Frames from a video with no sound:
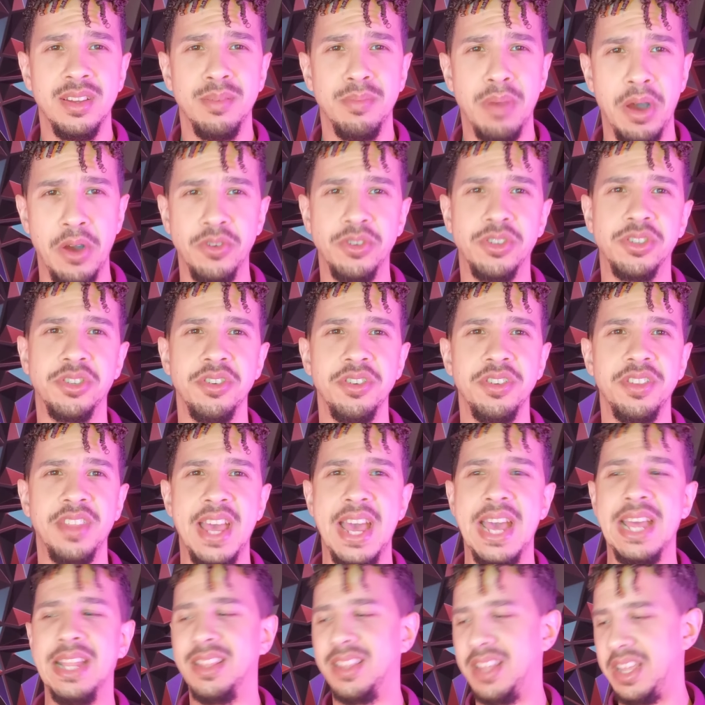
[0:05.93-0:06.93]
poster
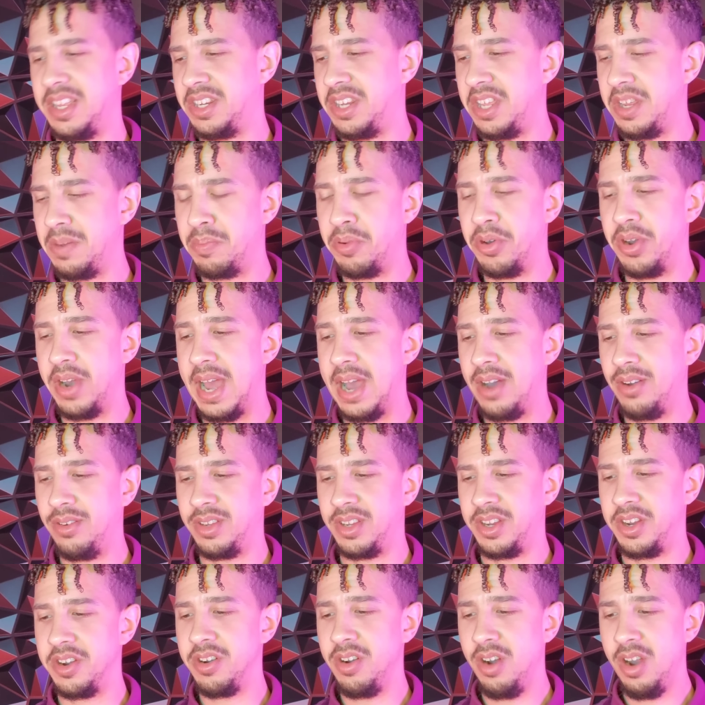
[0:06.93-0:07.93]
that they did put out
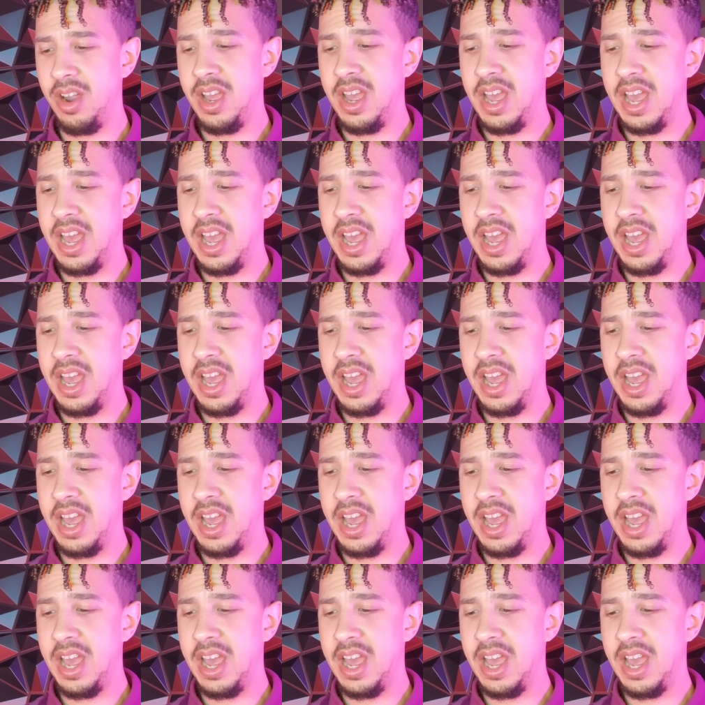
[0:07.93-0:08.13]
here,